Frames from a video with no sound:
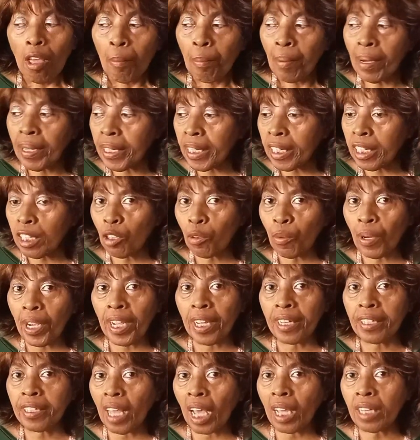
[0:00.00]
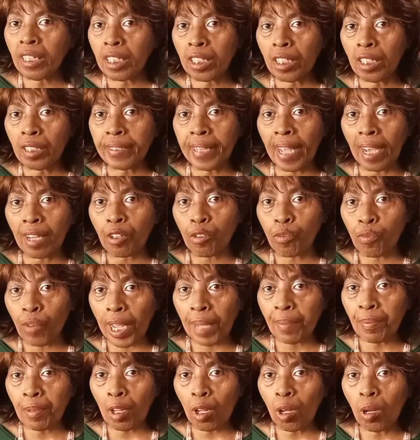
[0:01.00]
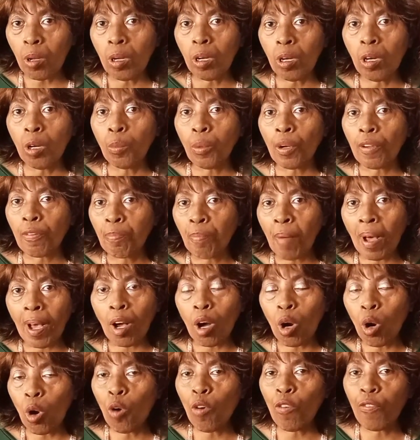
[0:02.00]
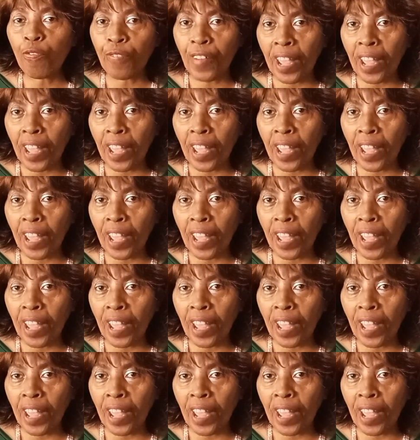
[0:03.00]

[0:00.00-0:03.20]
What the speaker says: But anyway, not to go down a rabbit hole with my whole